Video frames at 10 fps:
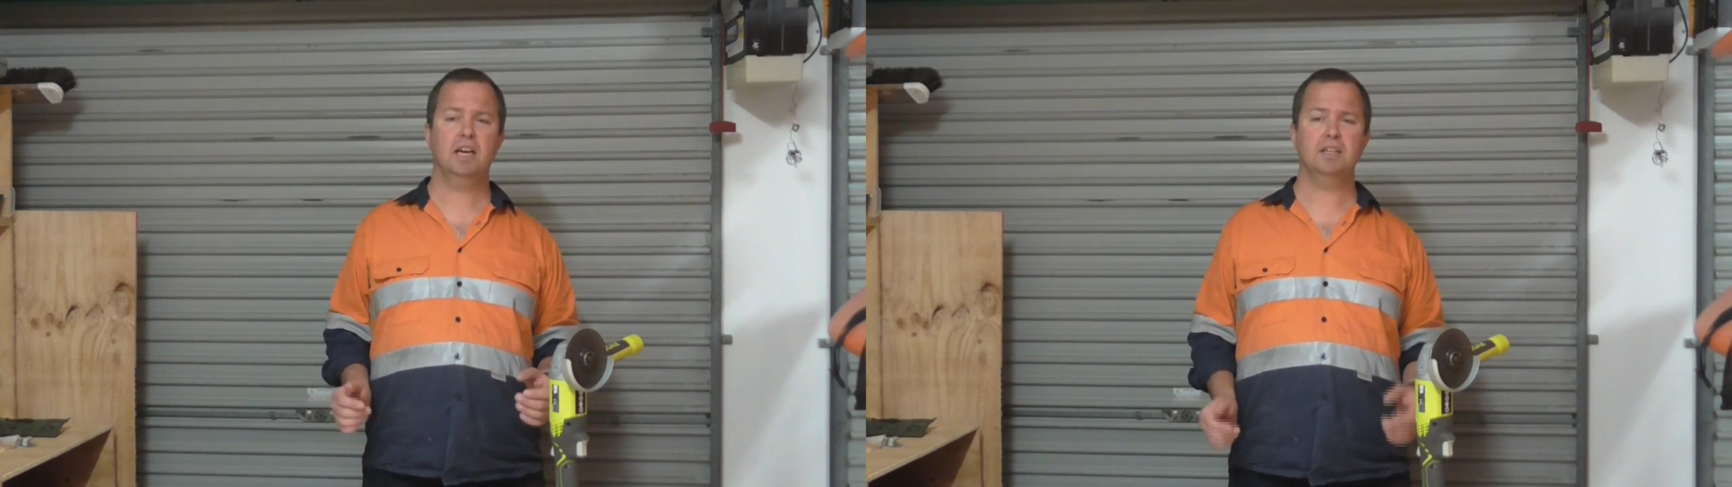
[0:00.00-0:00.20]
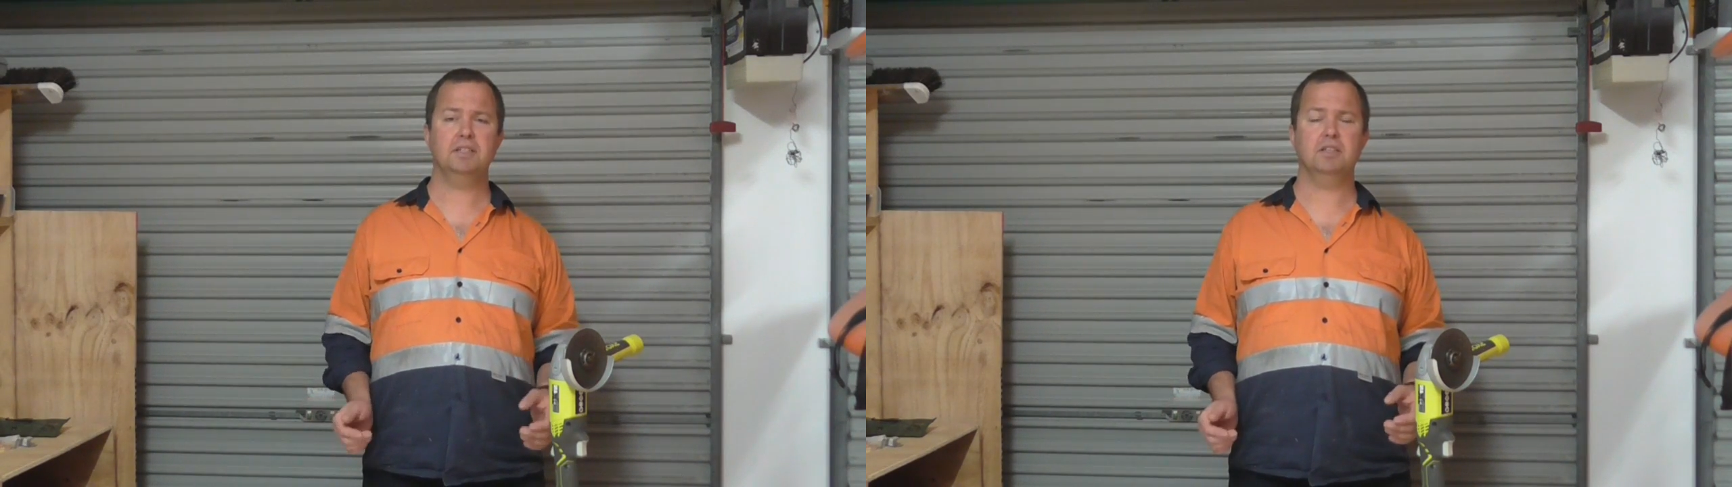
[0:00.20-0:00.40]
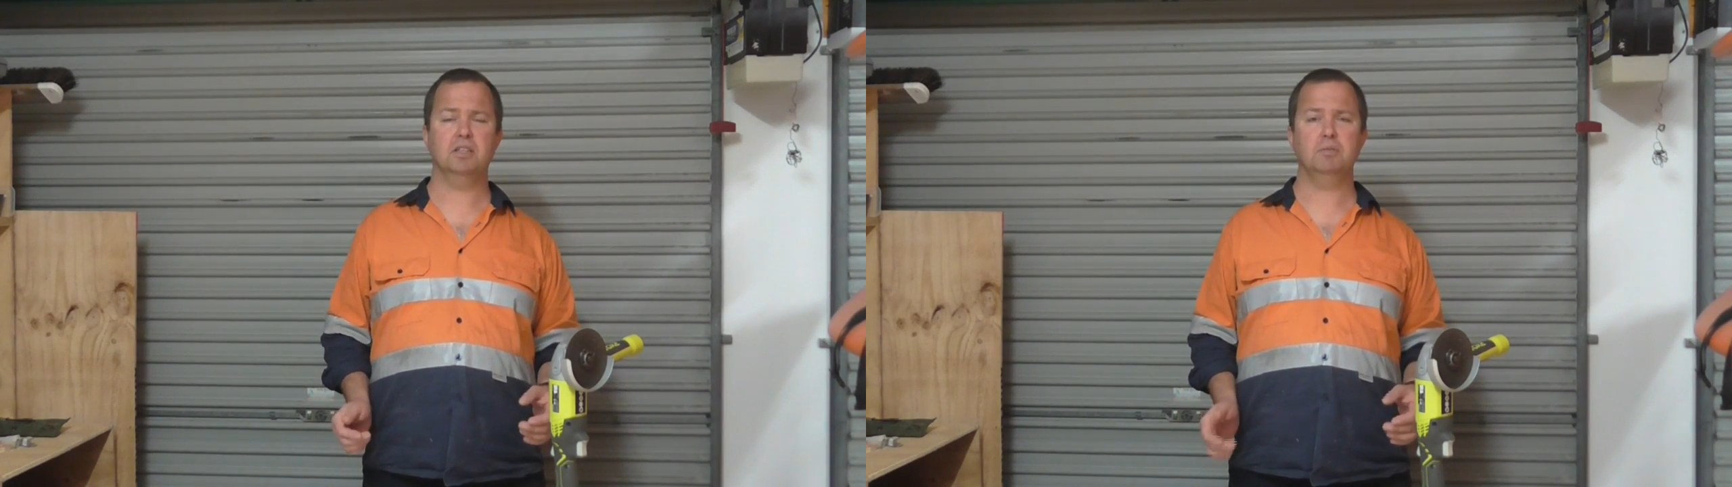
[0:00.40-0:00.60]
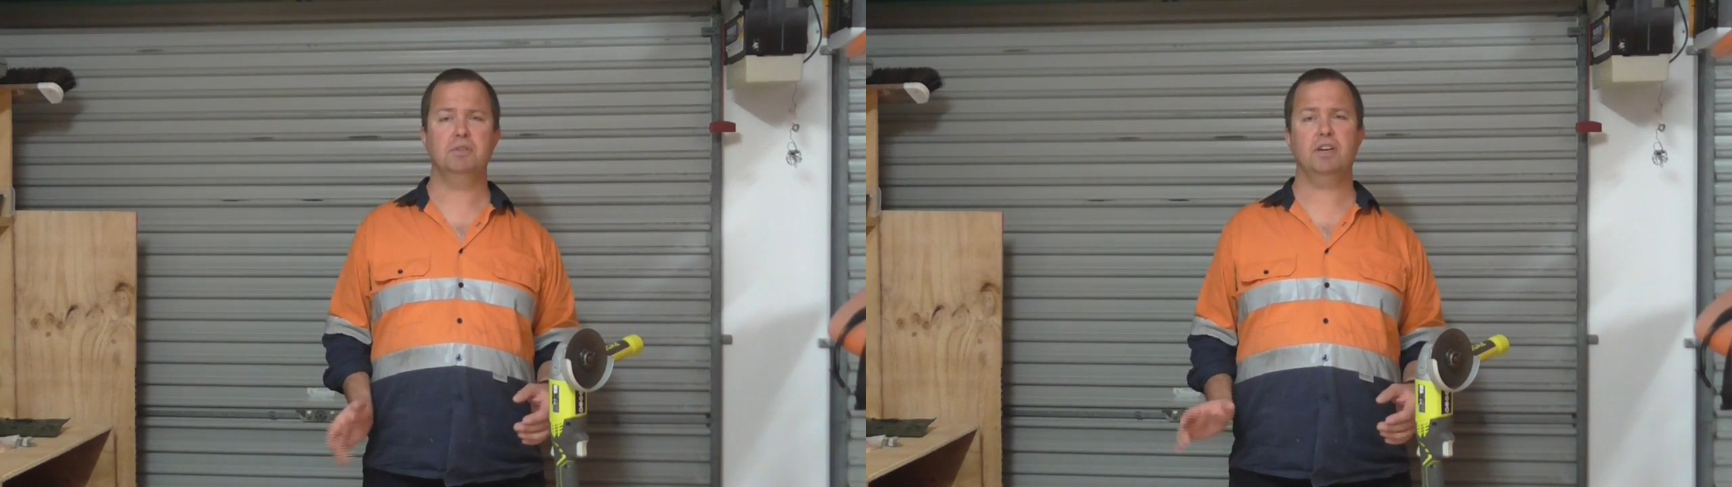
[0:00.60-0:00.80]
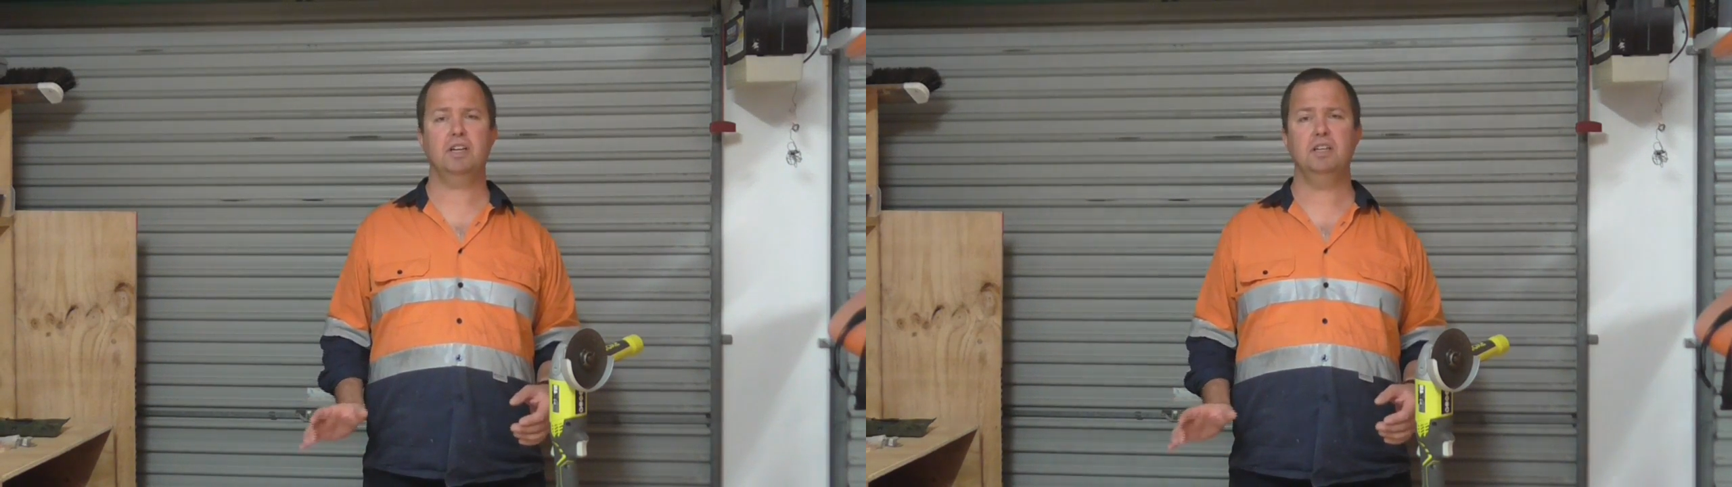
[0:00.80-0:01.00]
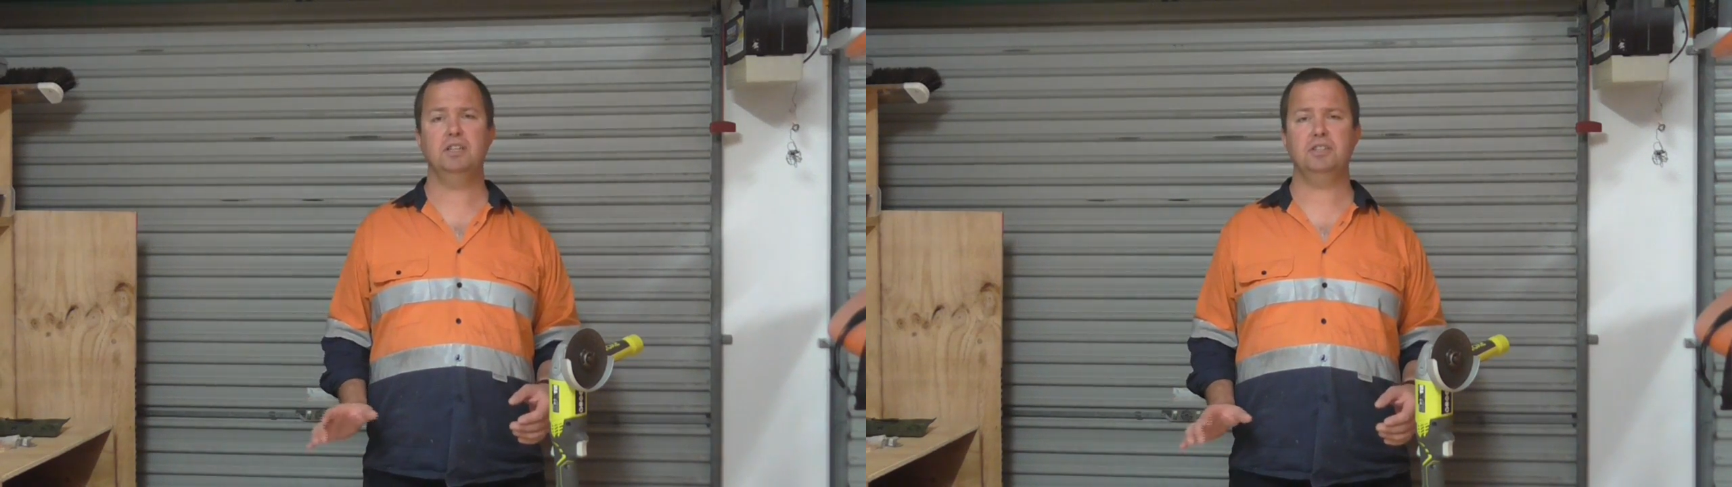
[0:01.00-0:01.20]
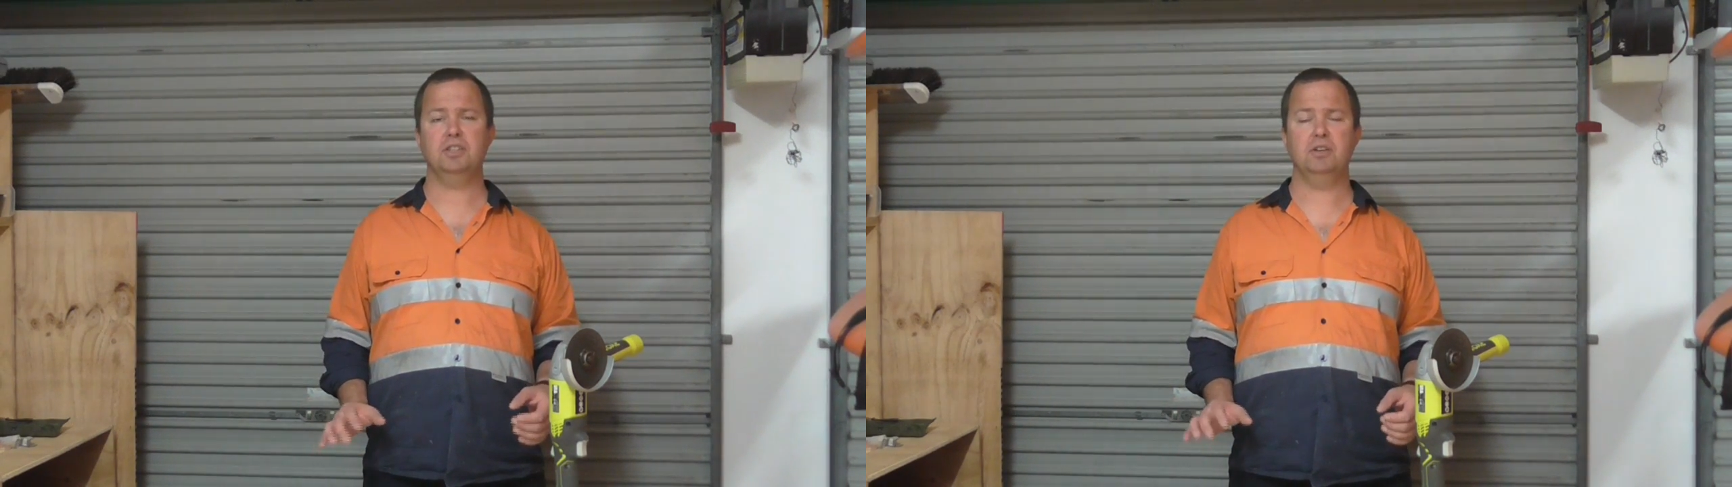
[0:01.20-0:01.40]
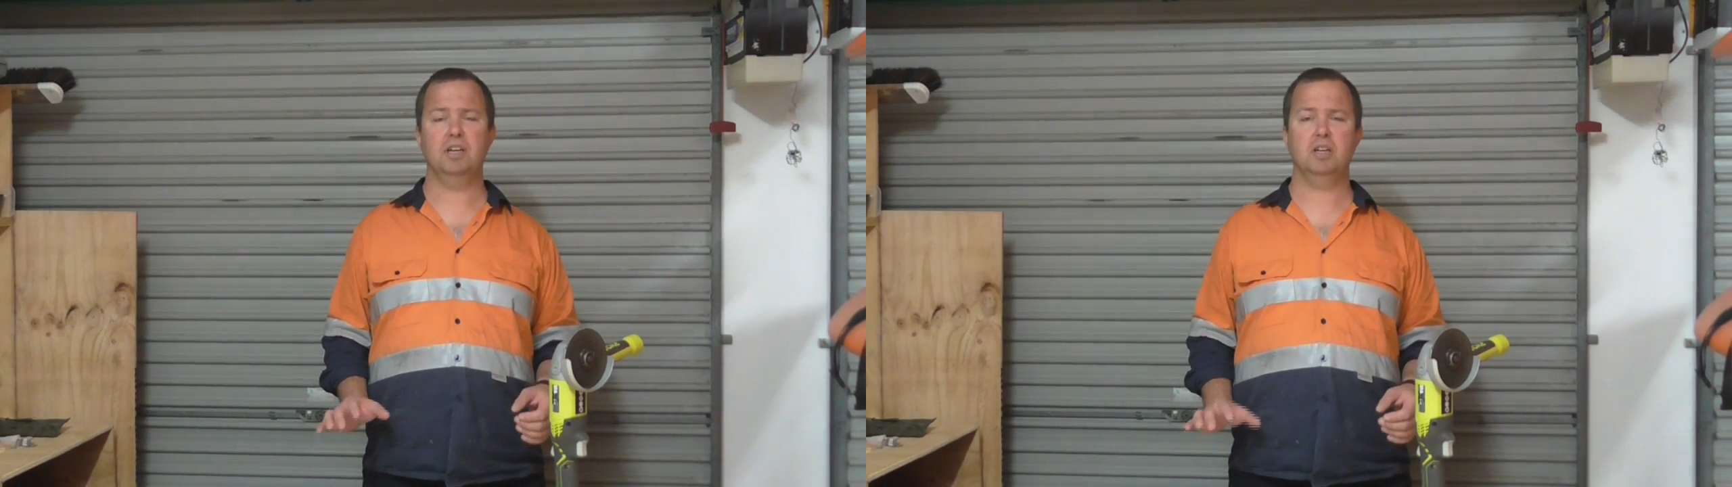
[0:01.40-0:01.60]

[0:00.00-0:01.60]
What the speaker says: and tell them you've had an issue,